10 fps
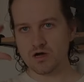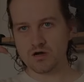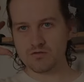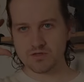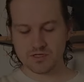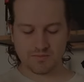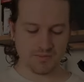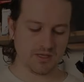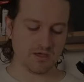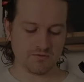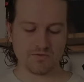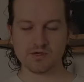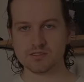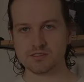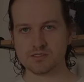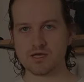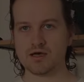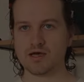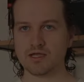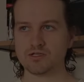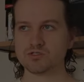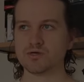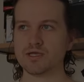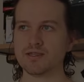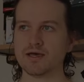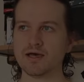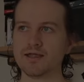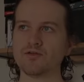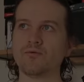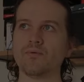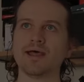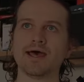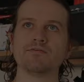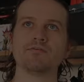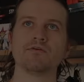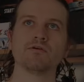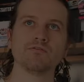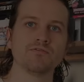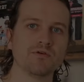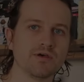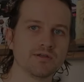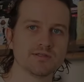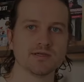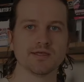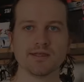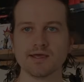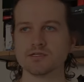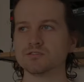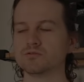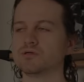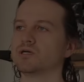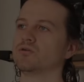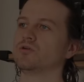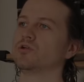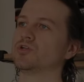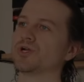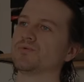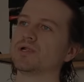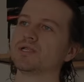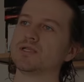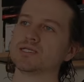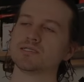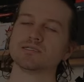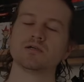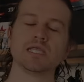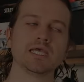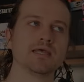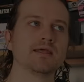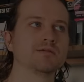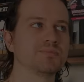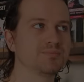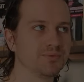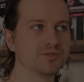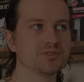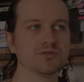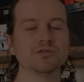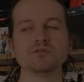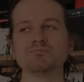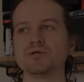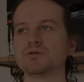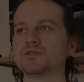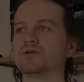over-the-top earphones that I enjoy, that I don't want to have to convert to connect to it, and I don't want to necessarily connect my Bluetooth because I